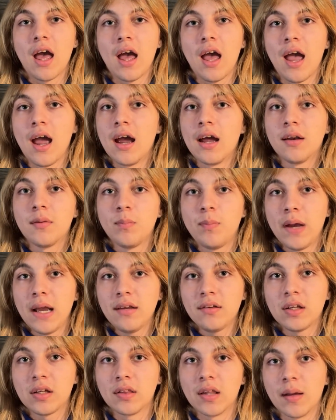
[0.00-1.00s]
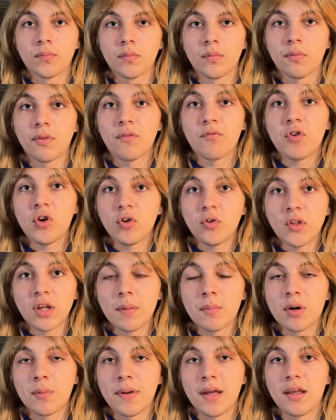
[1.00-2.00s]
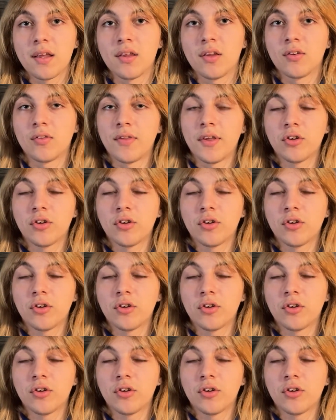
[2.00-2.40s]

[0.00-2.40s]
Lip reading: and painting them. The first thing I'm going to paint is this